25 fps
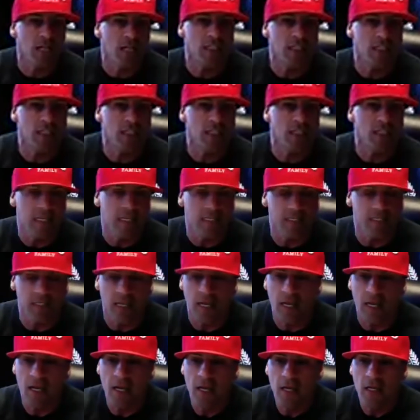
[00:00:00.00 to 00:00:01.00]
is
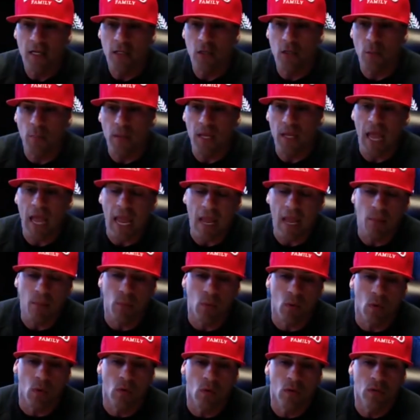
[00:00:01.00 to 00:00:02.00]
to be
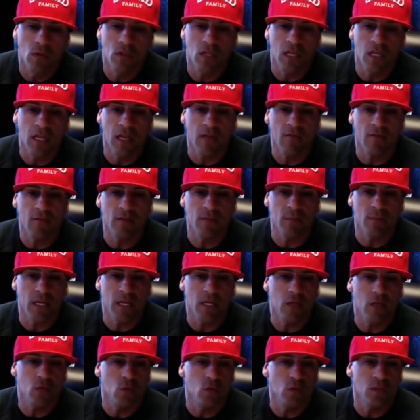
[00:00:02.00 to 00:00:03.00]
able to give as many
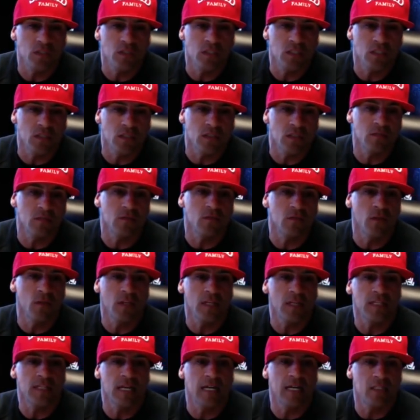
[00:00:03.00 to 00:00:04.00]
tools and systems for
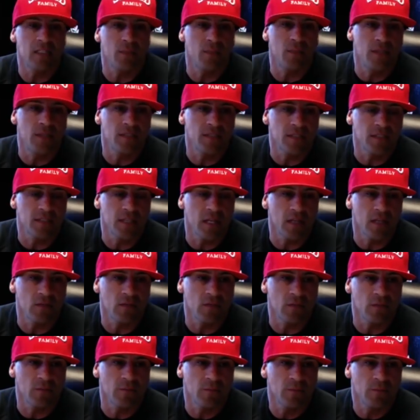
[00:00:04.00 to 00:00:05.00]
these guys to be successful.
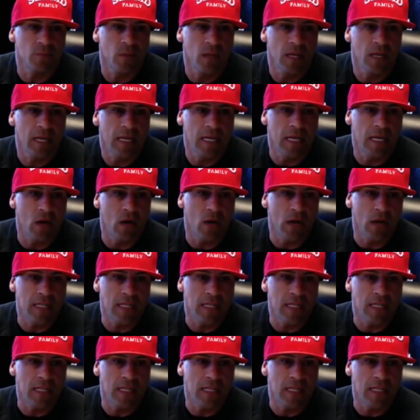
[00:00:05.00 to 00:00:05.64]
You know, and that's your